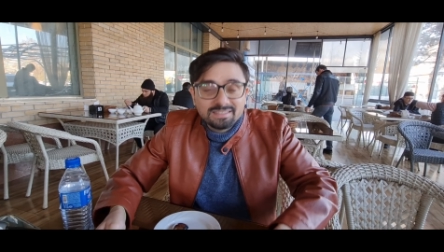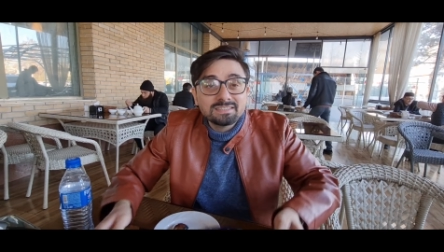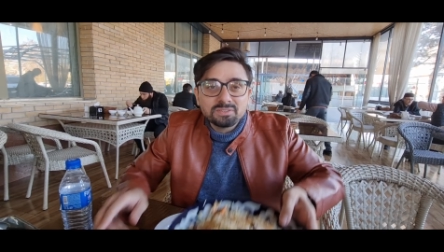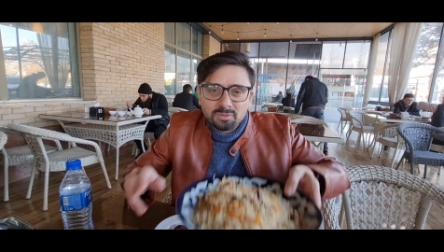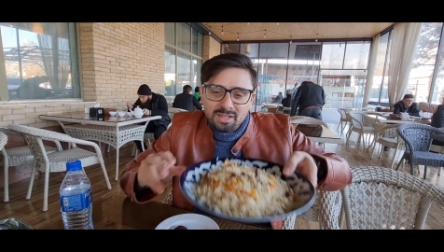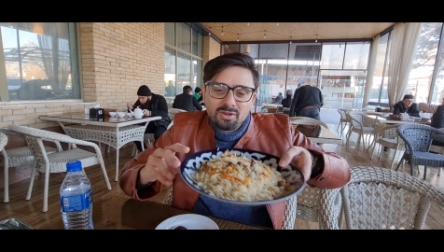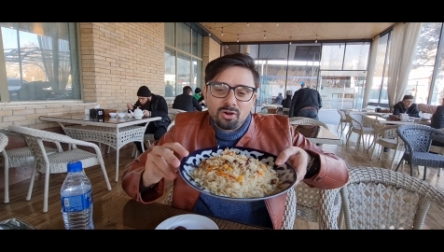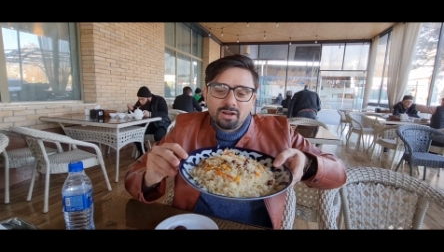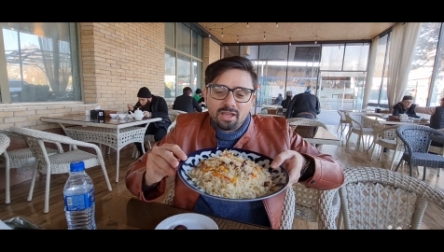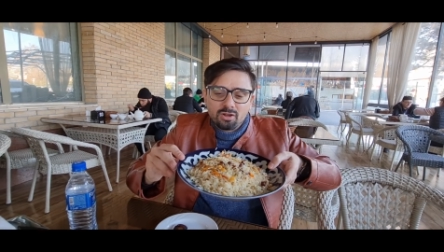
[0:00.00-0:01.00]
This is what I
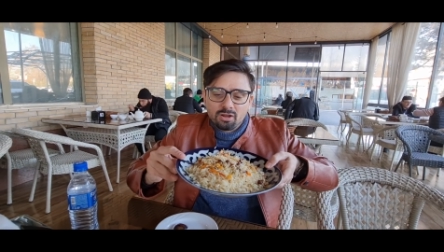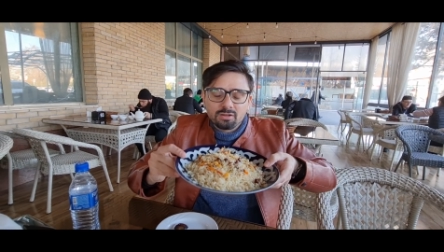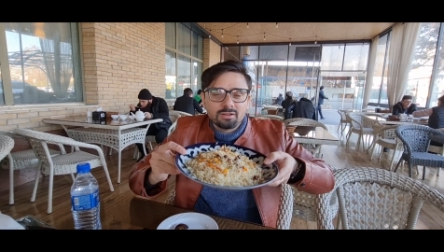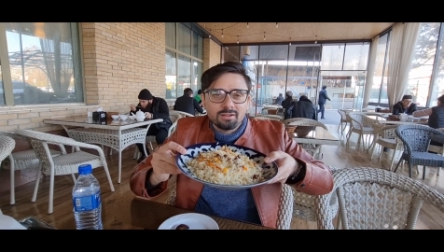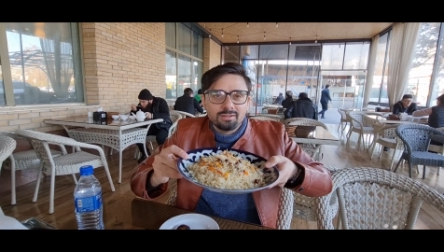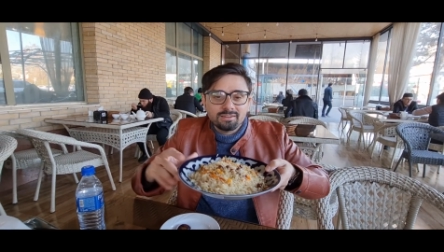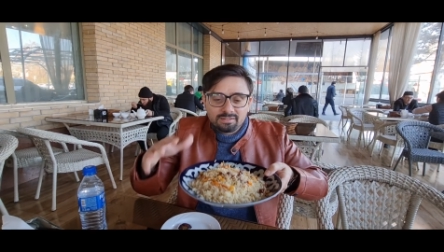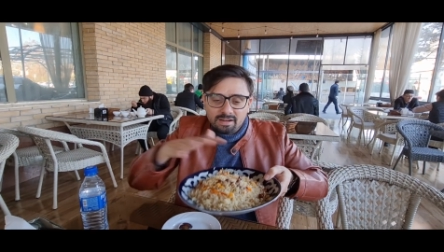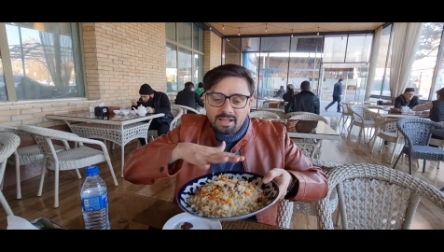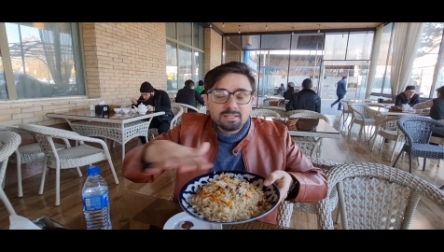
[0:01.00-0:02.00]
got. I
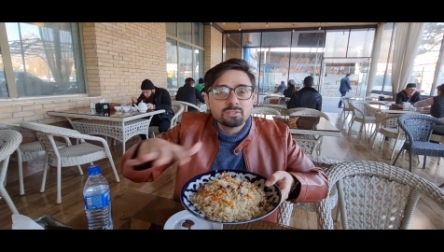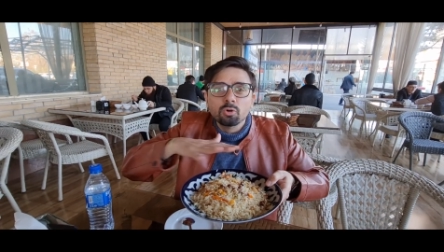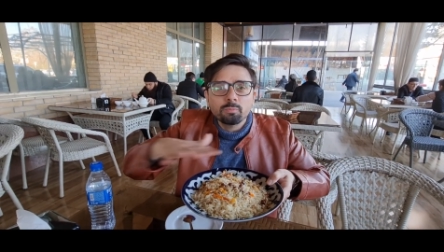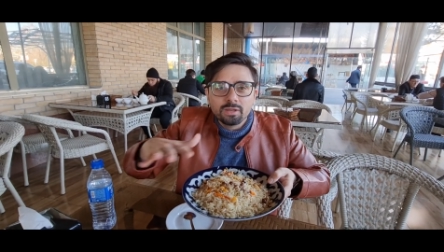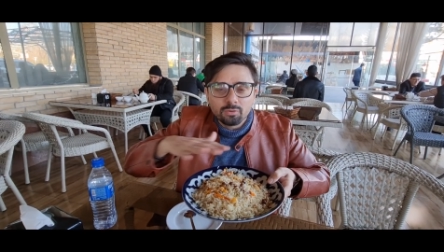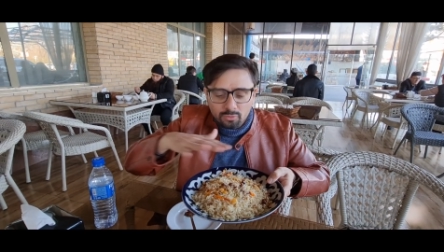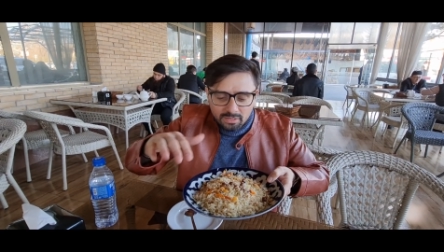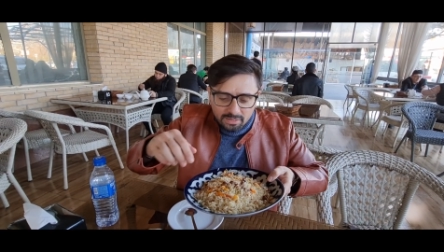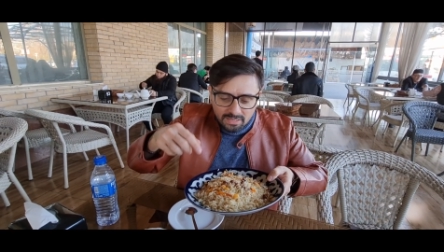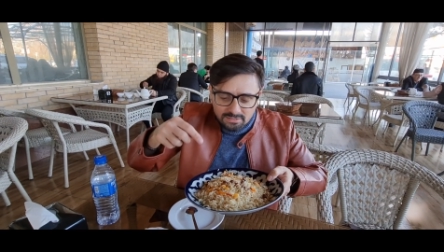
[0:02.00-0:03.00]
got rice, no meat,
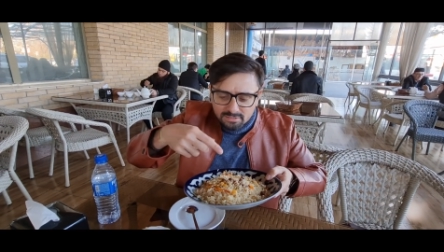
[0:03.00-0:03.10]
only rice.